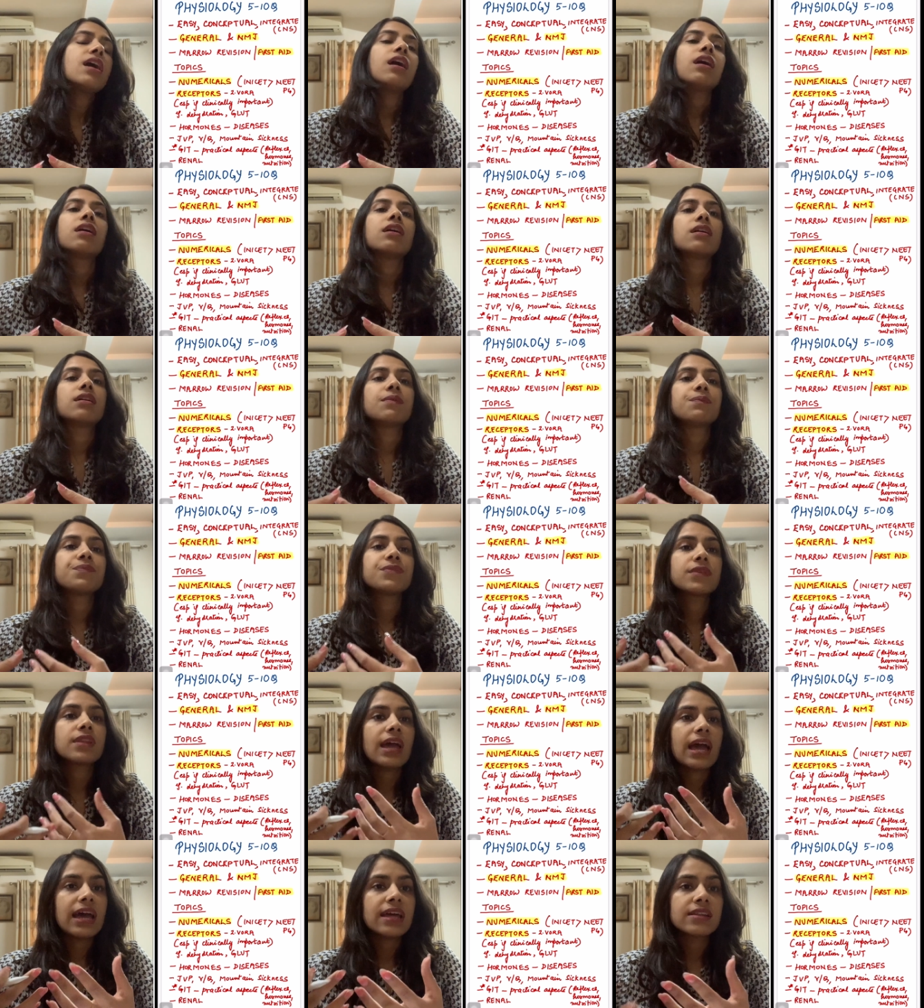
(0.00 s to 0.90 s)
um,
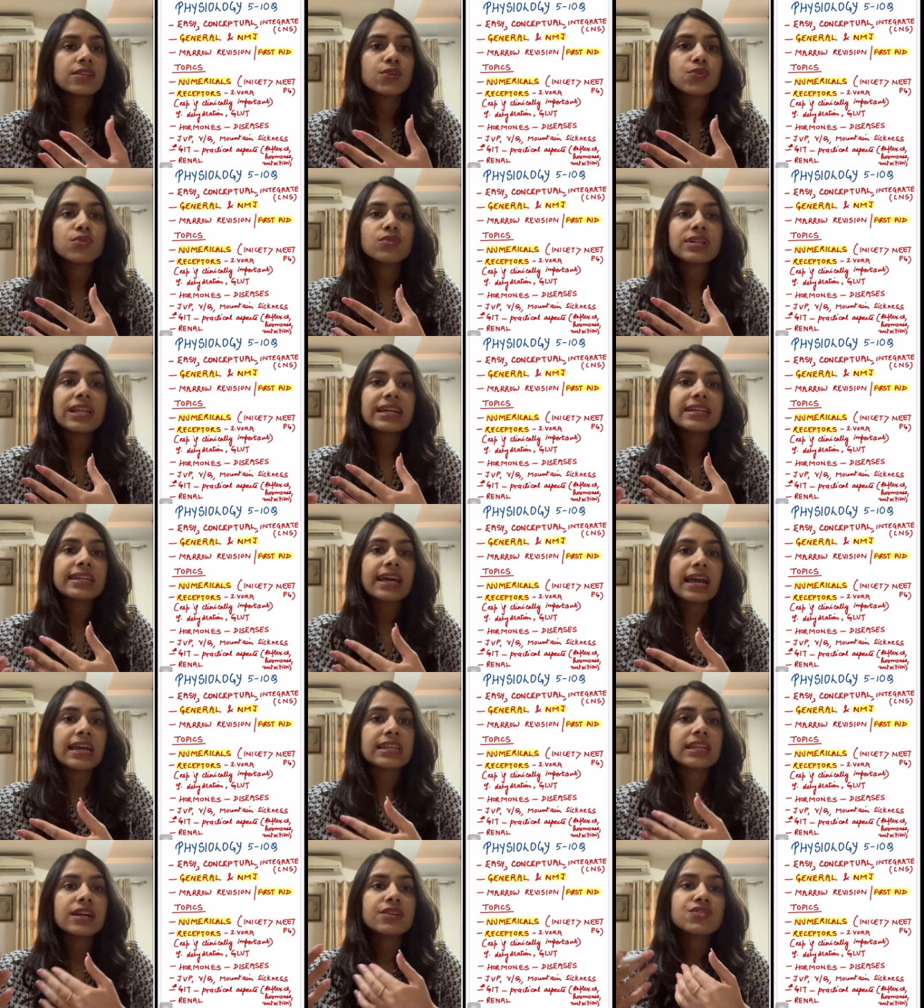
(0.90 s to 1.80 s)
and, you know, like
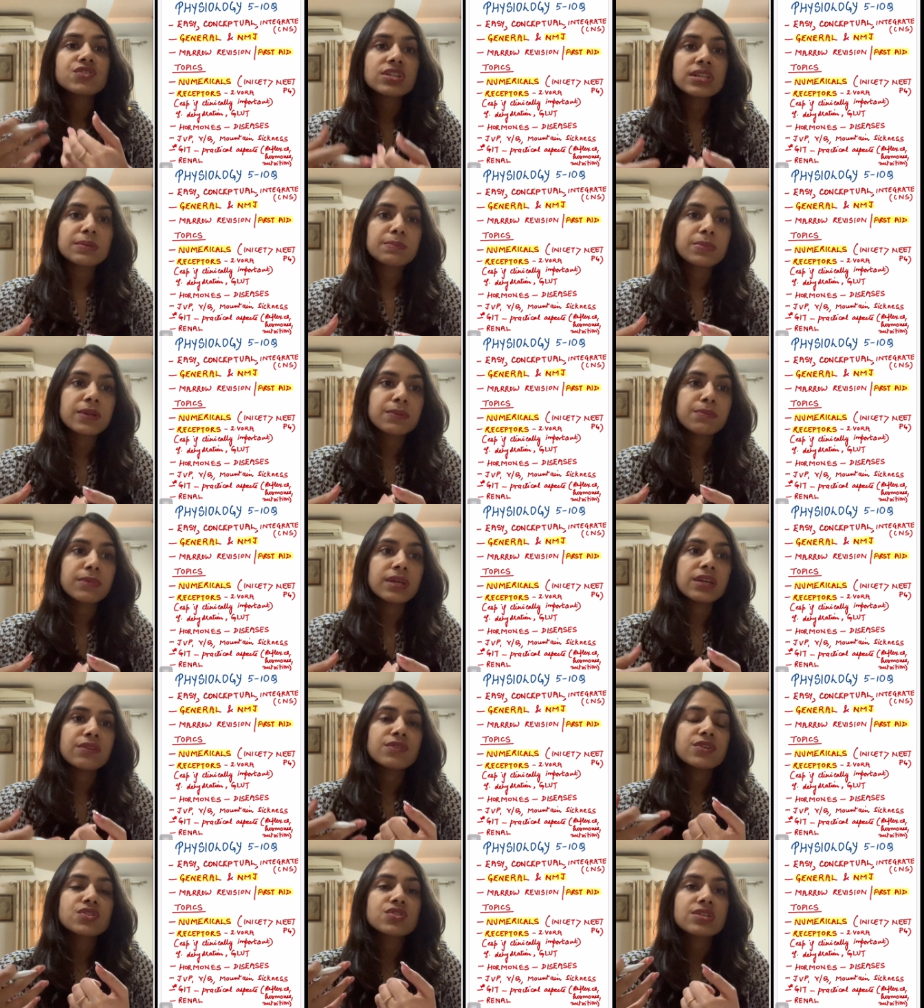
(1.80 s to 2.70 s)
diarrhea treatment
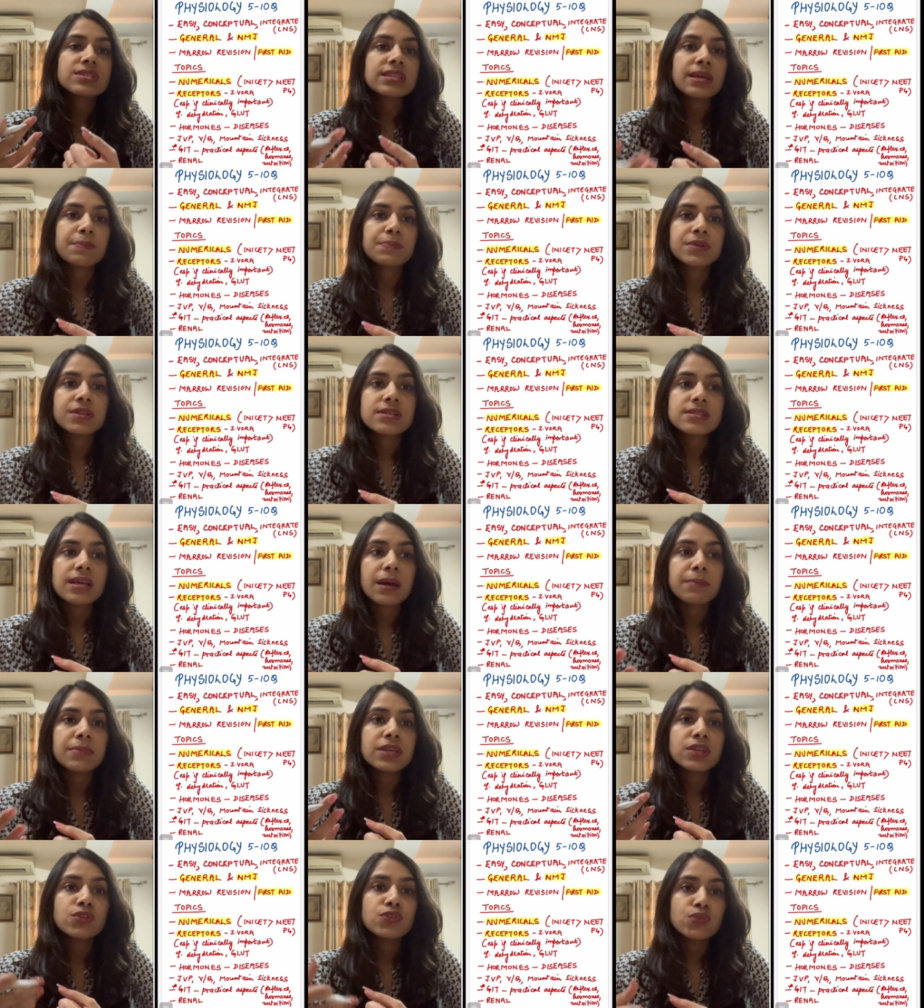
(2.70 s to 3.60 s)
may, which receptors are
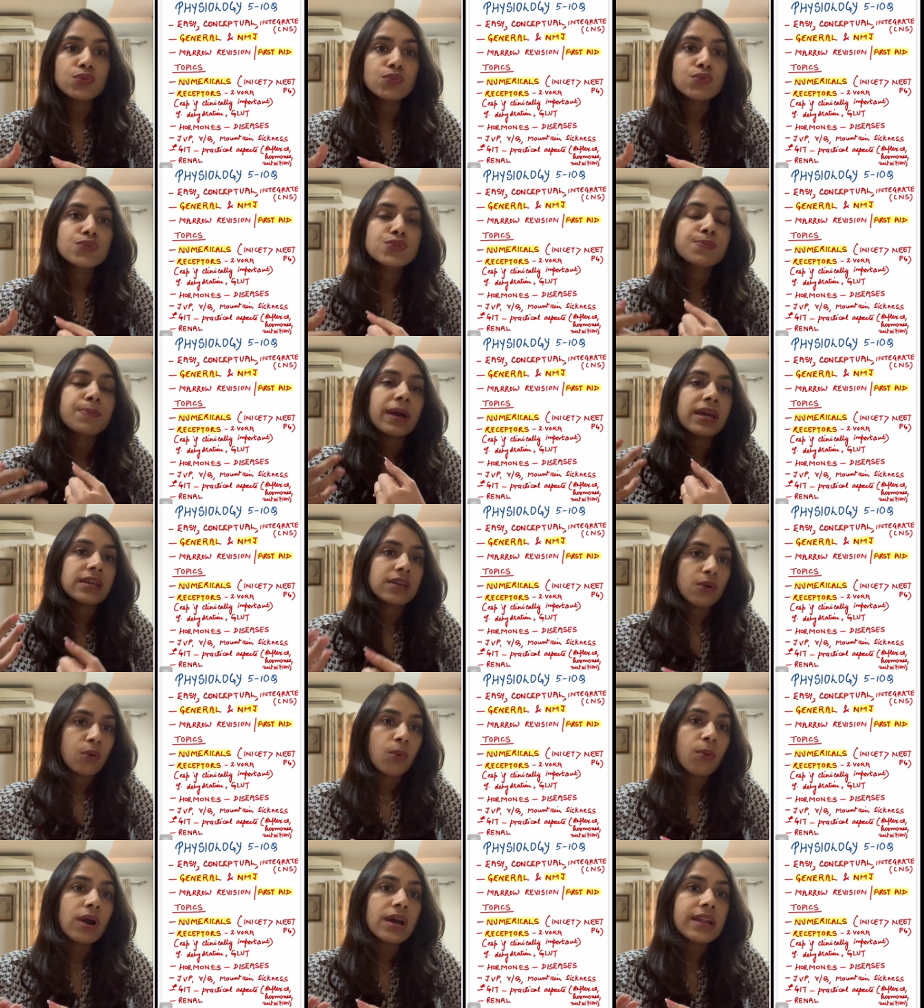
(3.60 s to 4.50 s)
being used by
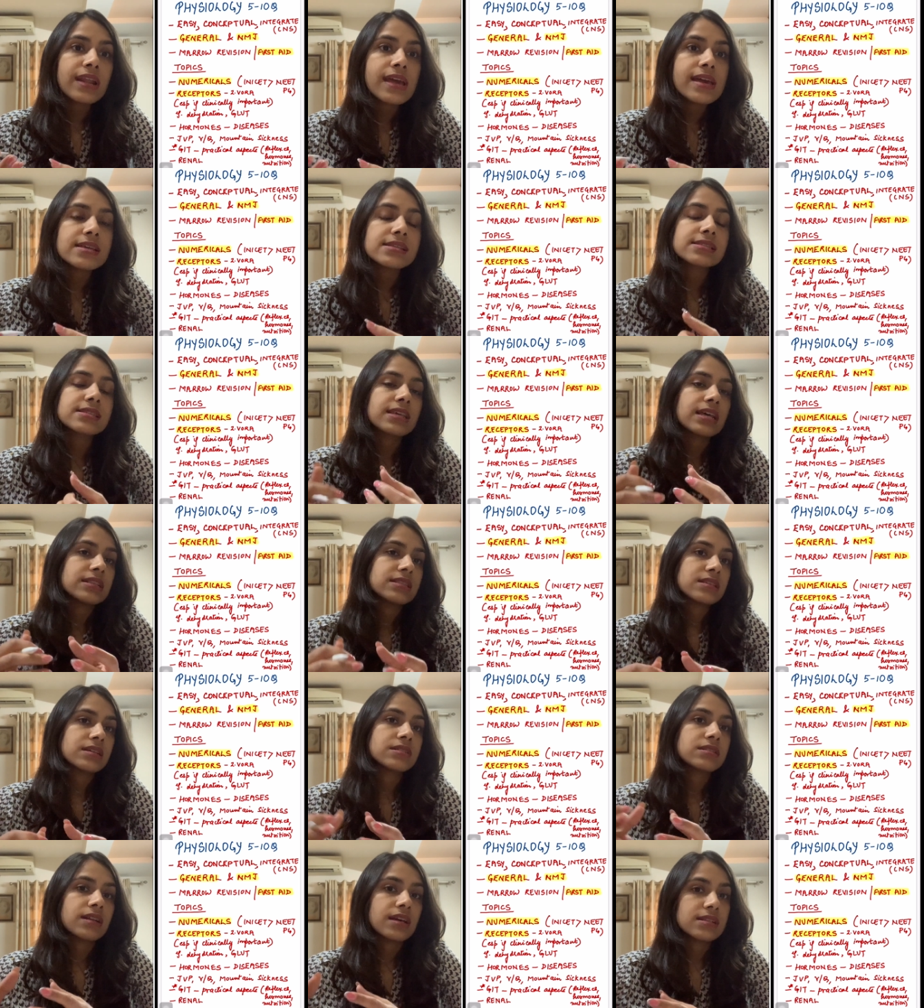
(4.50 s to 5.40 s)
ORS,
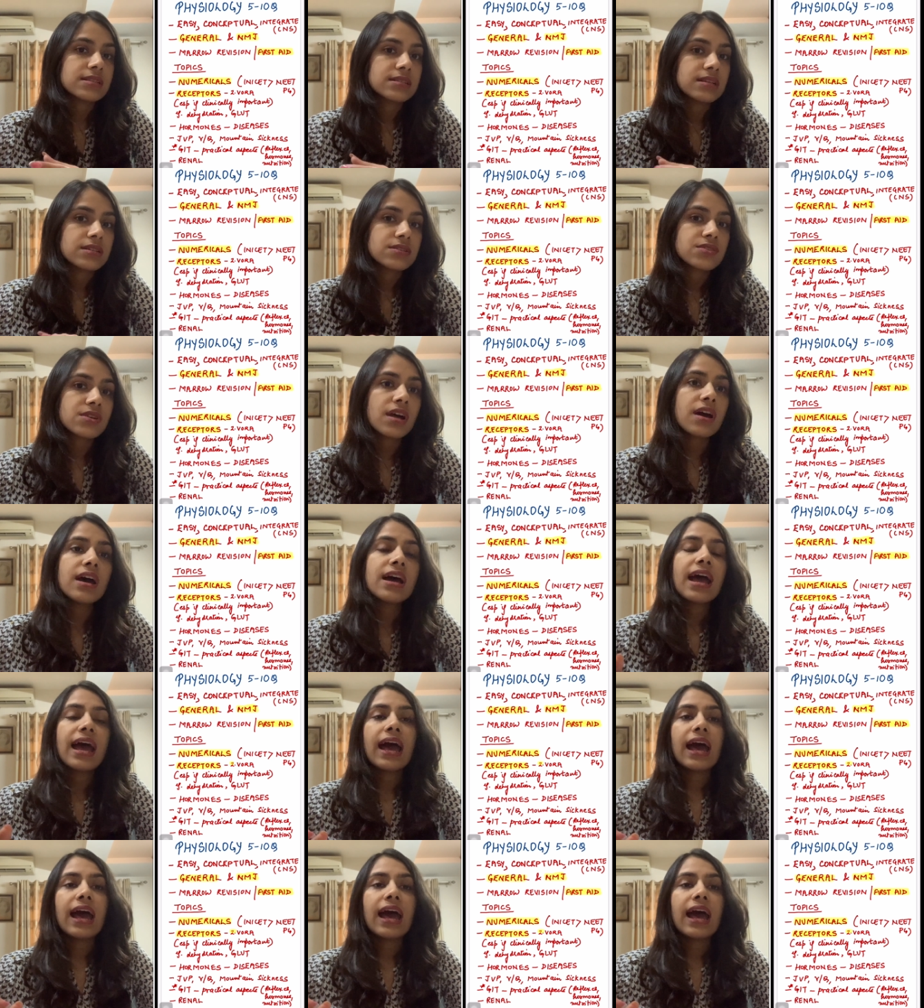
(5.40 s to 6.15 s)
etc., etc.